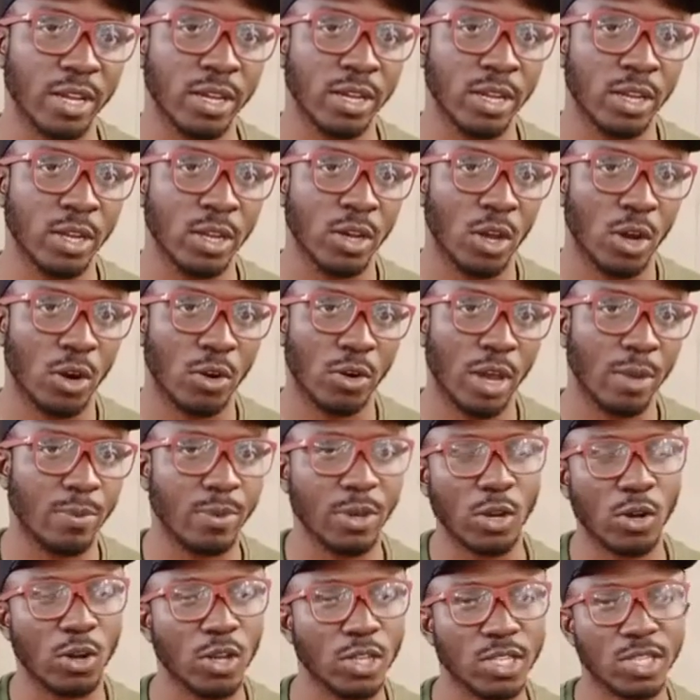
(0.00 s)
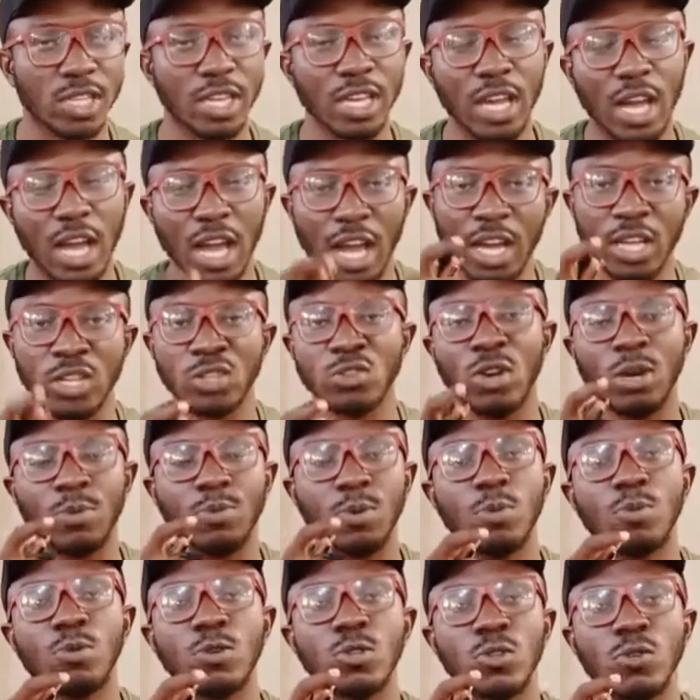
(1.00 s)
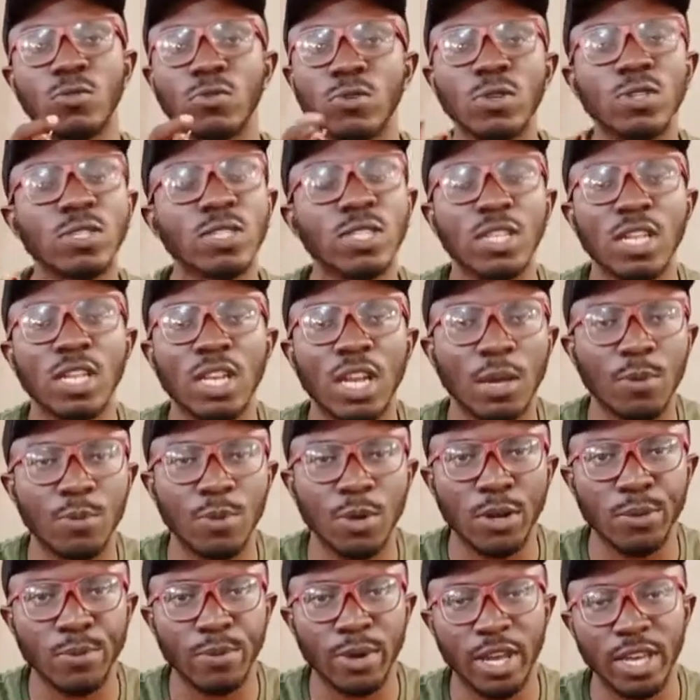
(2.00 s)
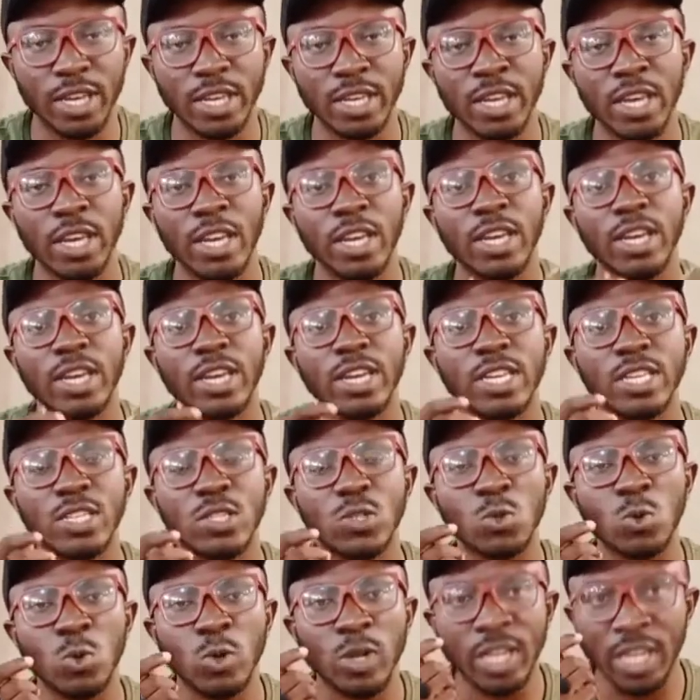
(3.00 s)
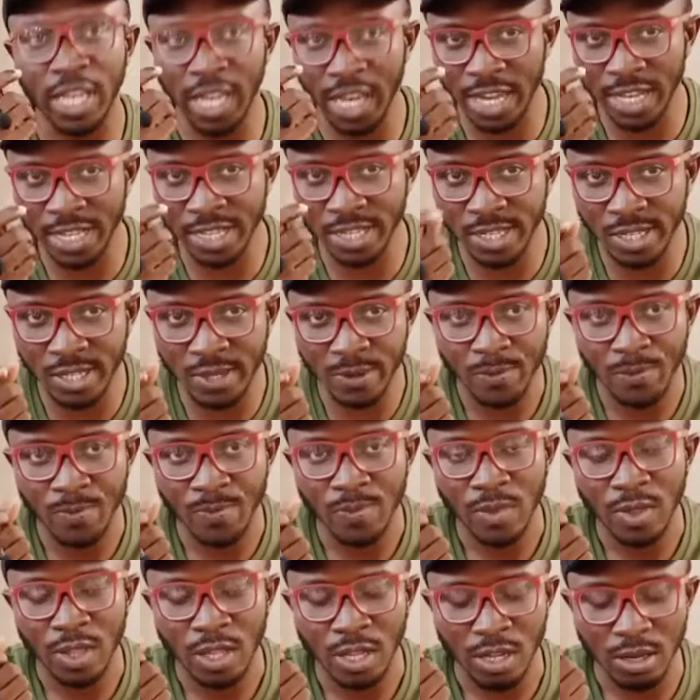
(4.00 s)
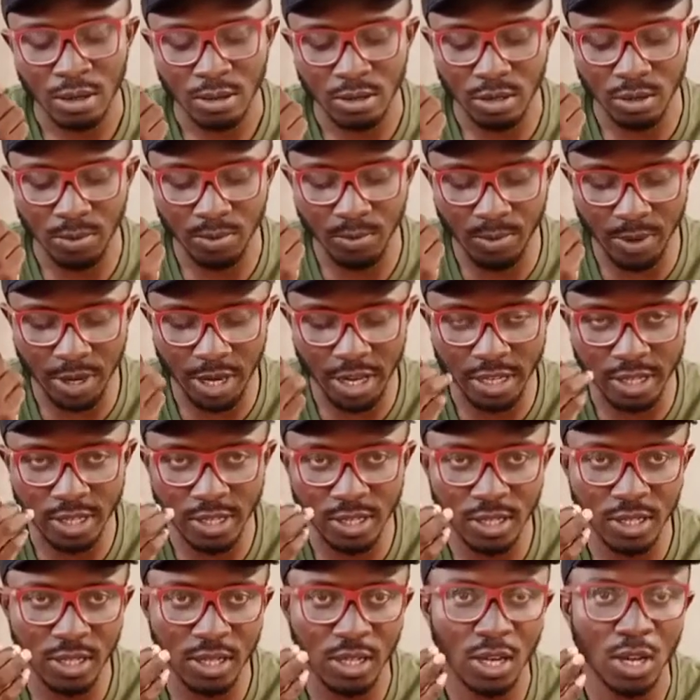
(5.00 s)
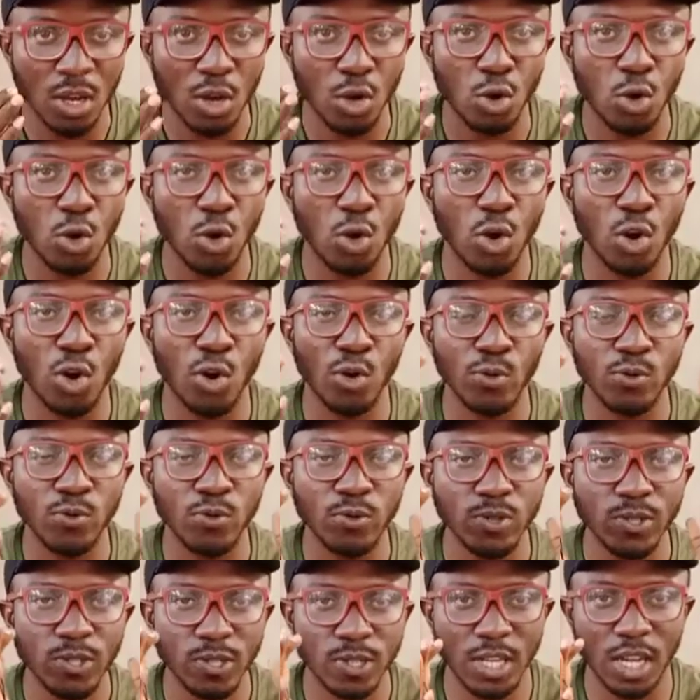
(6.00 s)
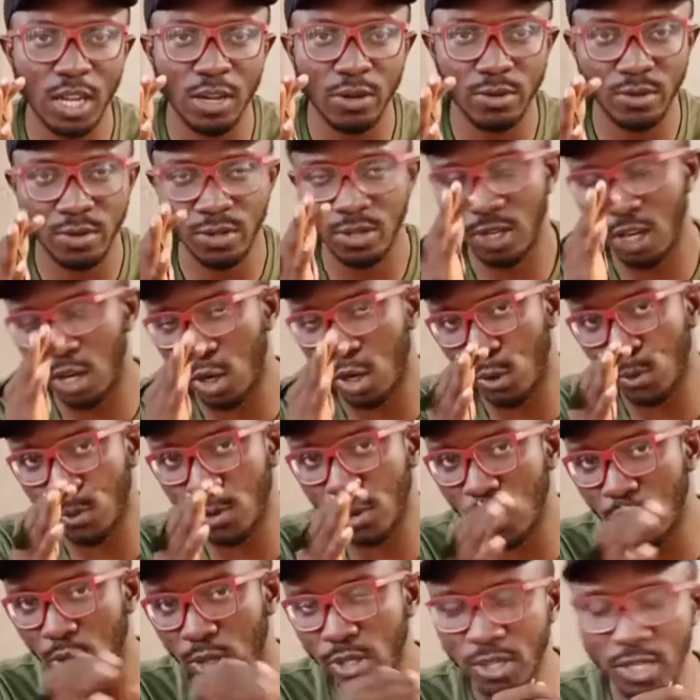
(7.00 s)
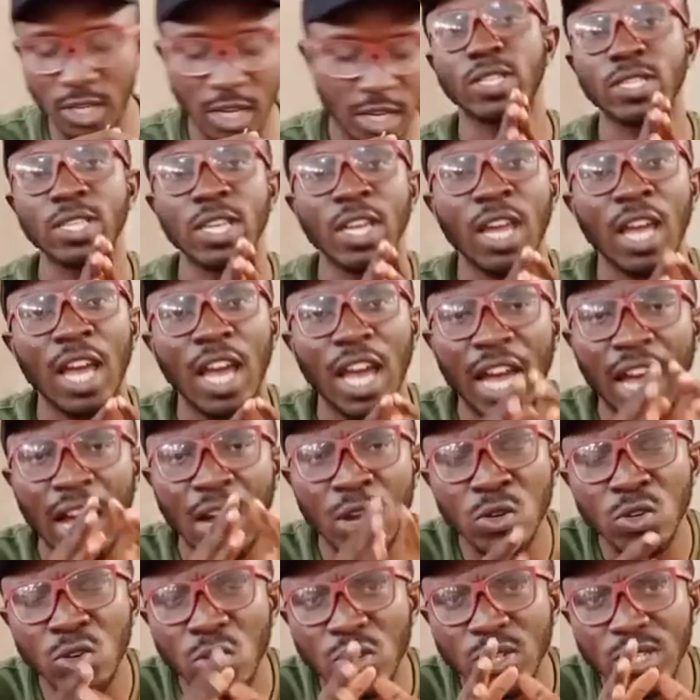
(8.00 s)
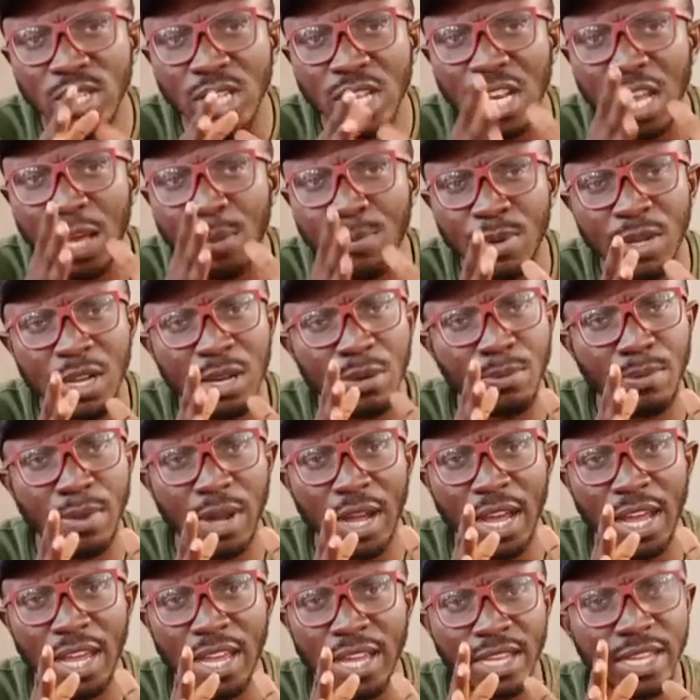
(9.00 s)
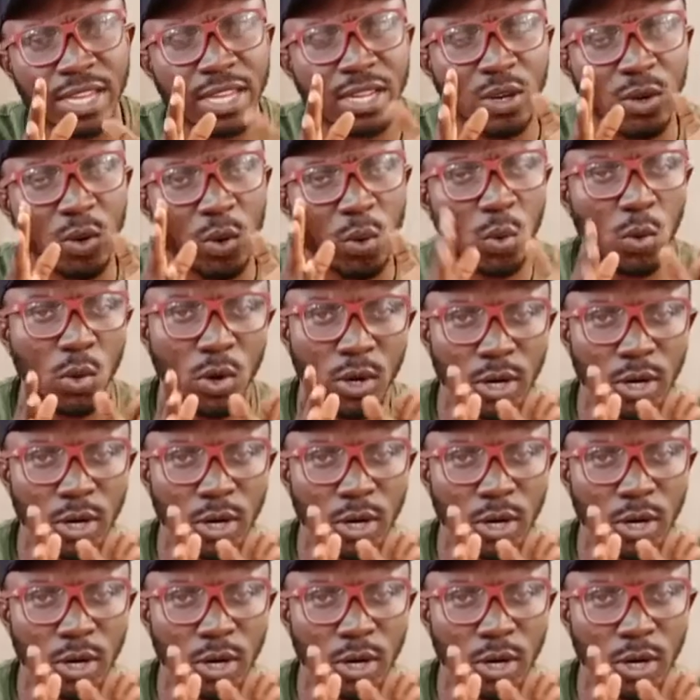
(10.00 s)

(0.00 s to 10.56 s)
All right, because the actual purpose of using a lapel mic is to get the best of sound. I hope you got that. How does a lapel mic work?